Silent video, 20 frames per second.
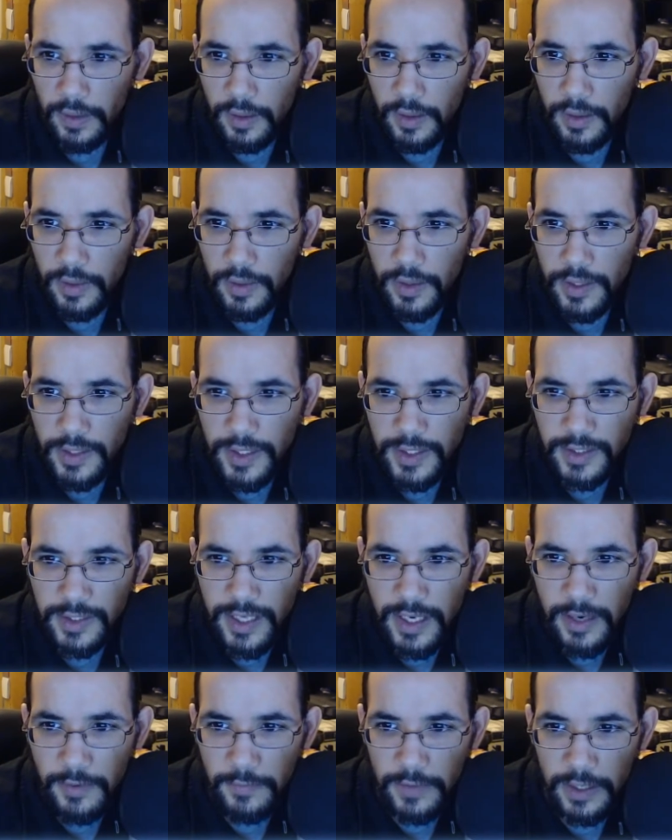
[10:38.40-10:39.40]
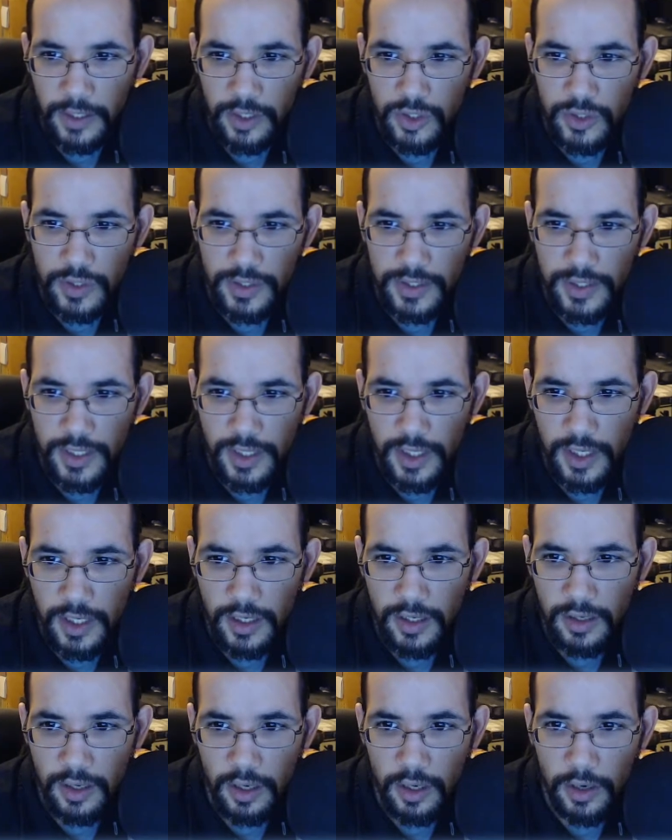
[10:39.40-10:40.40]
this is kind of interesting
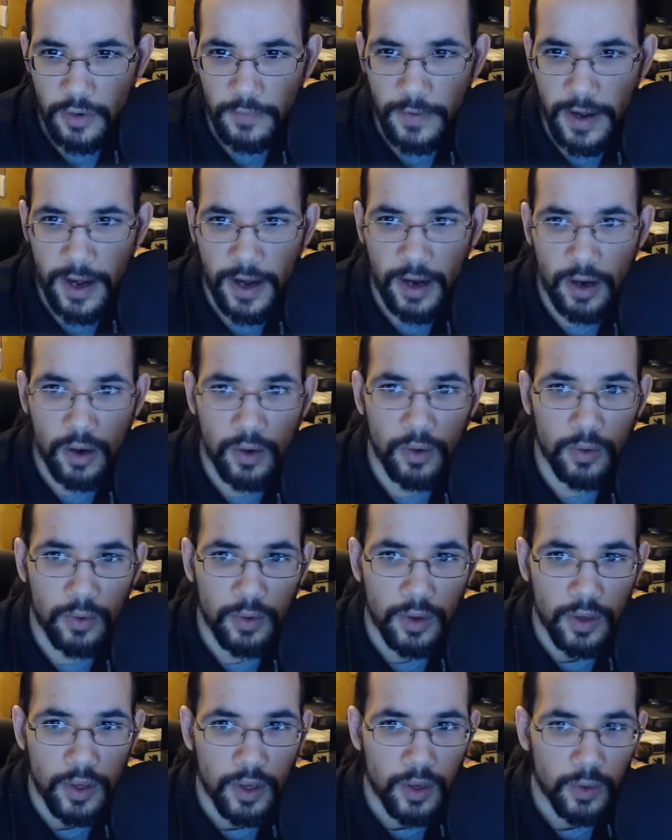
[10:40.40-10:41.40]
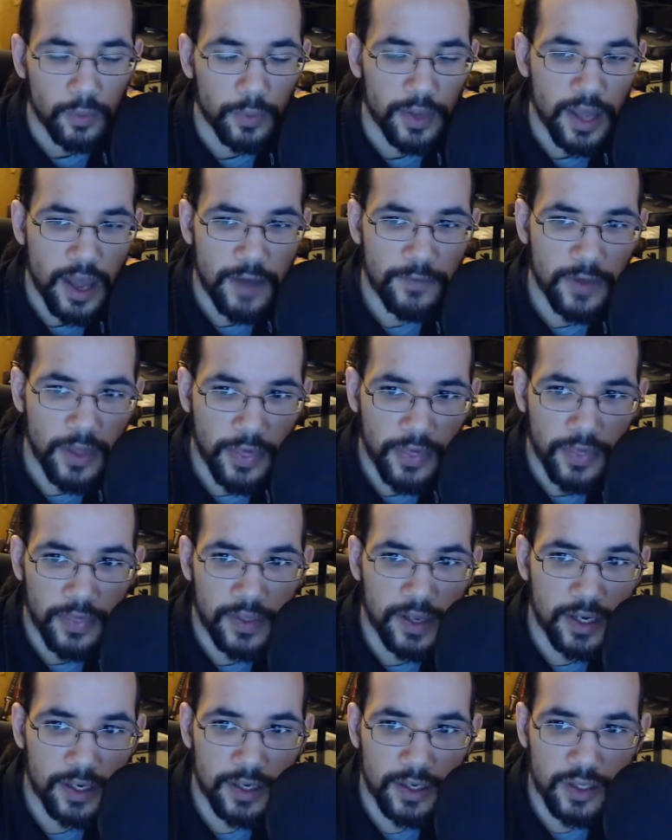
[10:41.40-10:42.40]
here of how we have
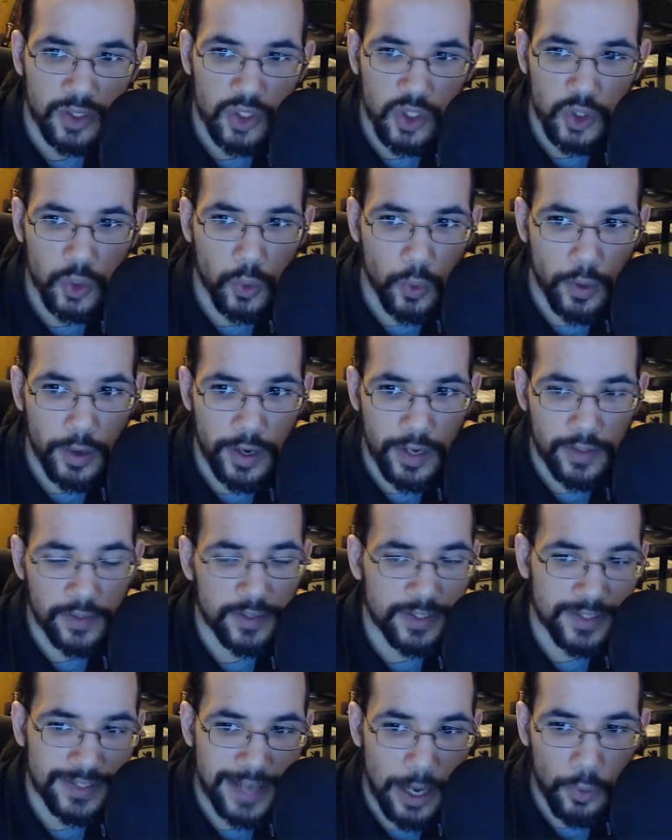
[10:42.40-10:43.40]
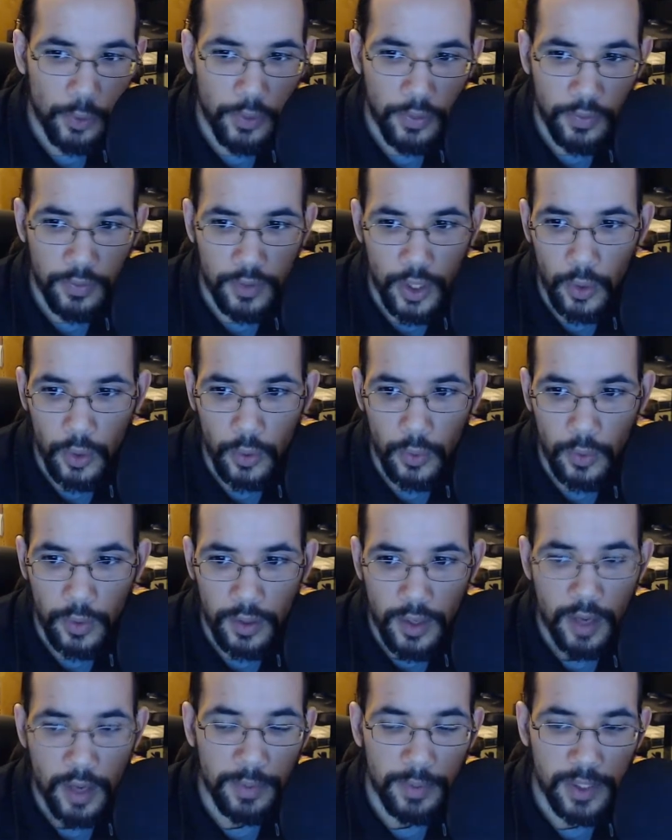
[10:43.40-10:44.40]
Athena squaring the south node,
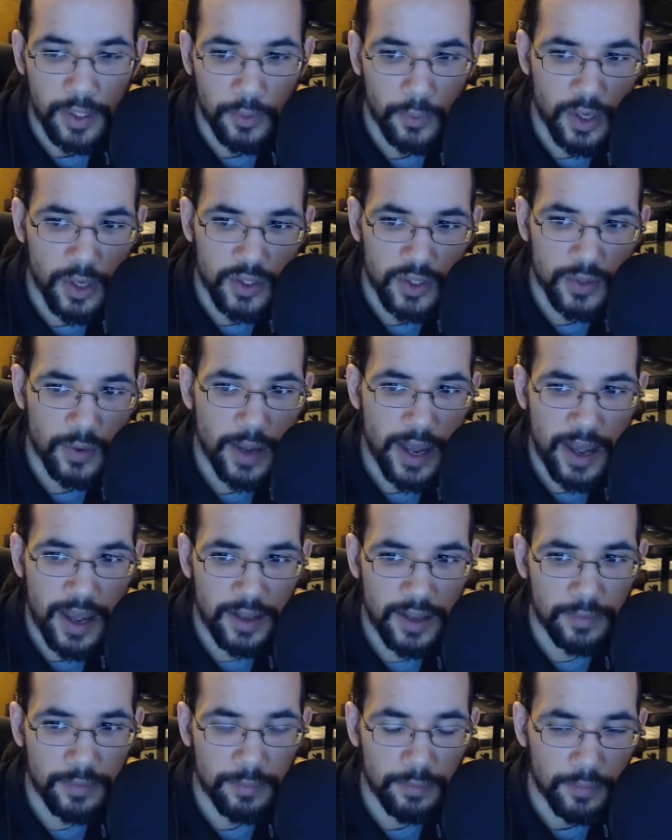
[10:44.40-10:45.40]
but then we also had